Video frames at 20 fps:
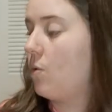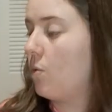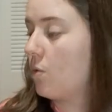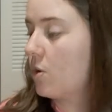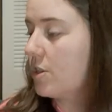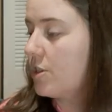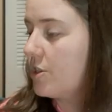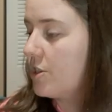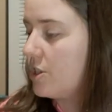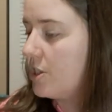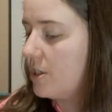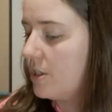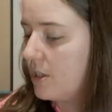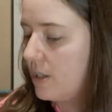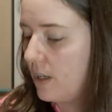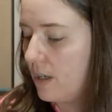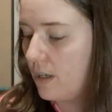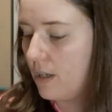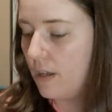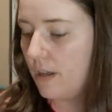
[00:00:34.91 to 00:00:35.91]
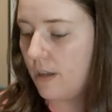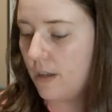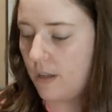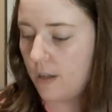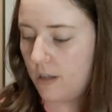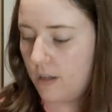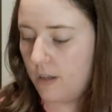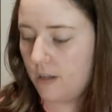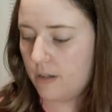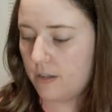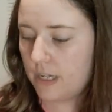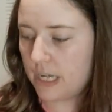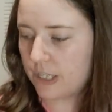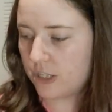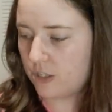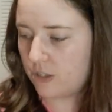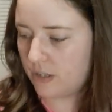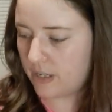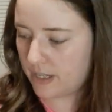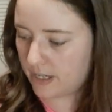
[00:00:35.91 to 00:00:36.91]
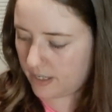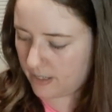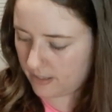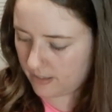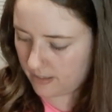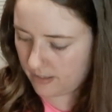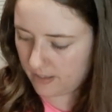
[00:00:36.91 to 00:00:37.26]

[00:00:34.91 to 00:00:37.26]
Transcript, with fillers: orange yesterday.